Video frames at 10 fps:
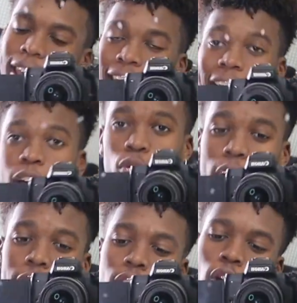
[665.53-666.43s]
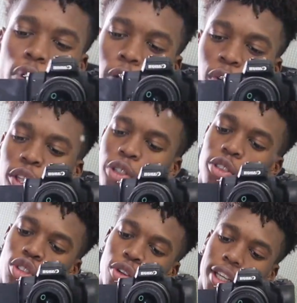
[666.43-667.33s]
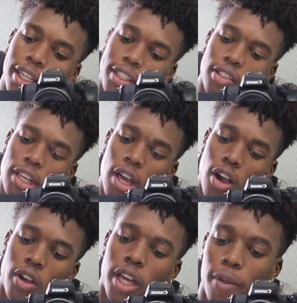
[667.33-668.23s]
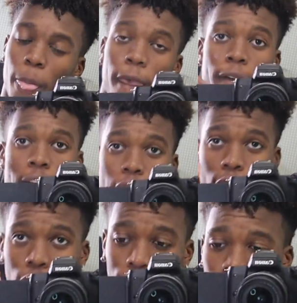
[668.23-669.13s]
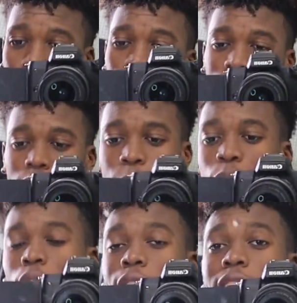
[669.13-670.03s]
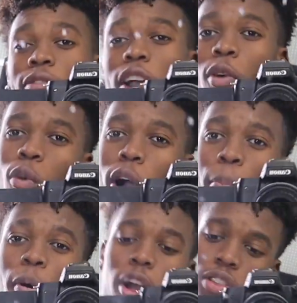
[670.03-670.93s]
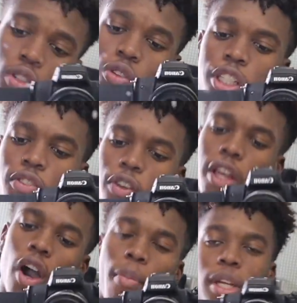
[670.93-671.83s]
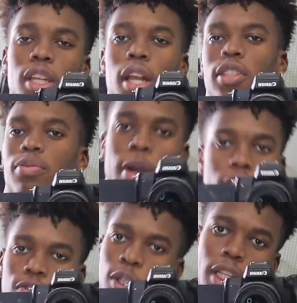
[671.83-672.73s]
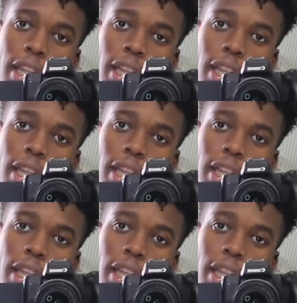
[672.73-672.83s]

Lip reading: and how do I go and reduce shrinkage? Okay. However, for that part, if y'all want part 2 of this video, I'm gonna need y'all to smash 50